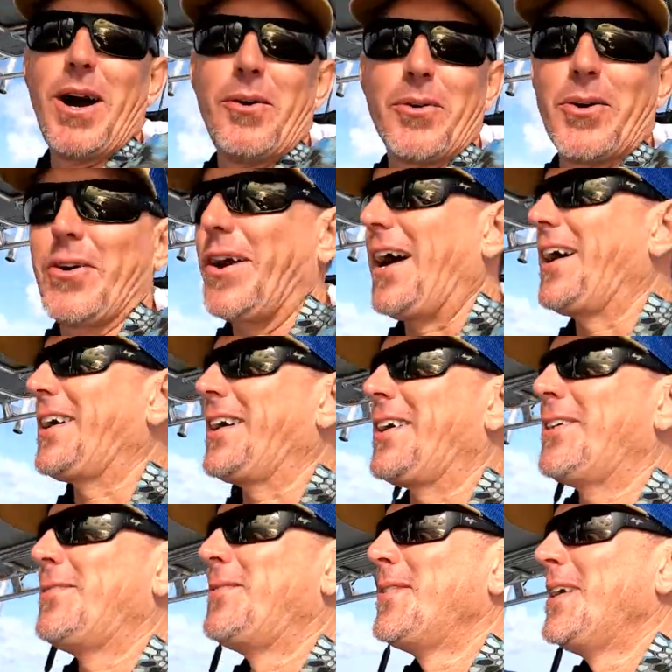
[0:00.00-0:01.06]
while we were out
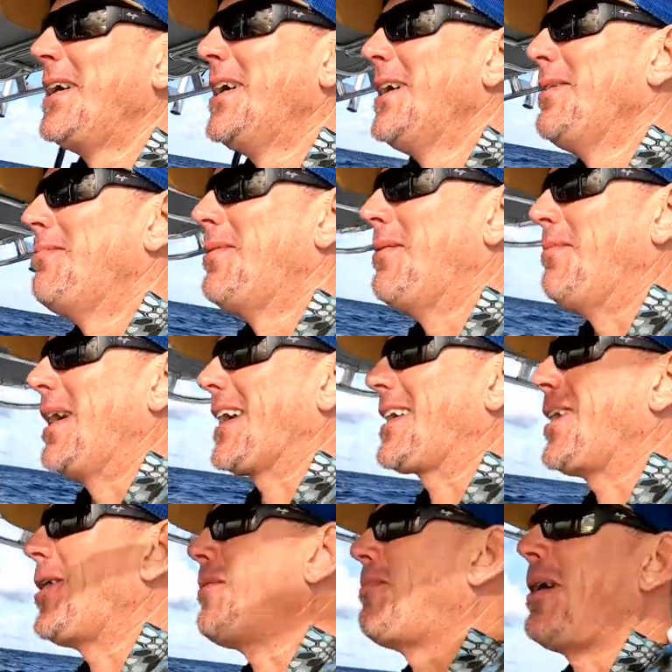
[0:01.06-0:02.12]
here but my
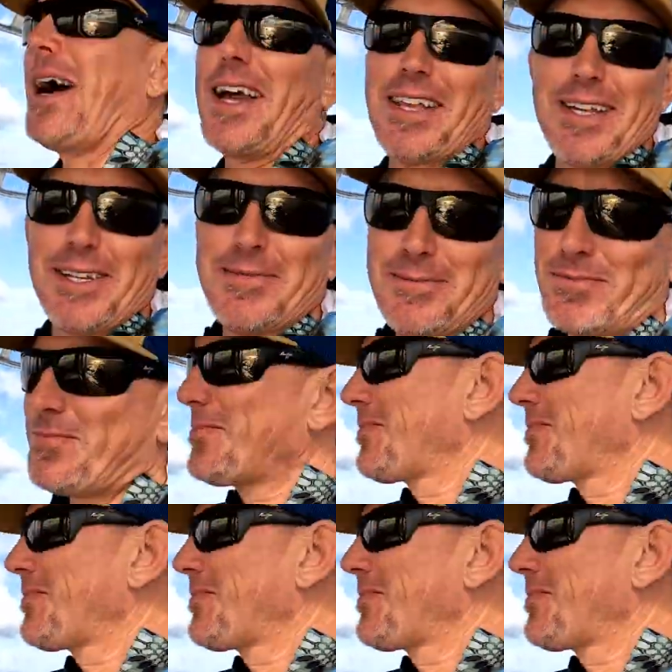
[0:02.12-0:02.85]
co-pilot